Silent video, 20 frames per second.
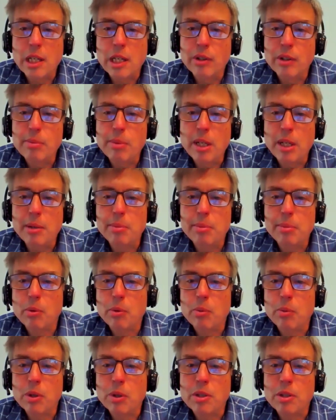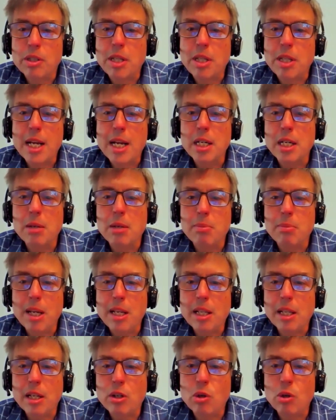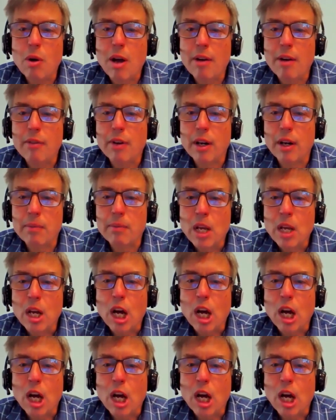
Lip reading: Irremediable would tend to mean that you have a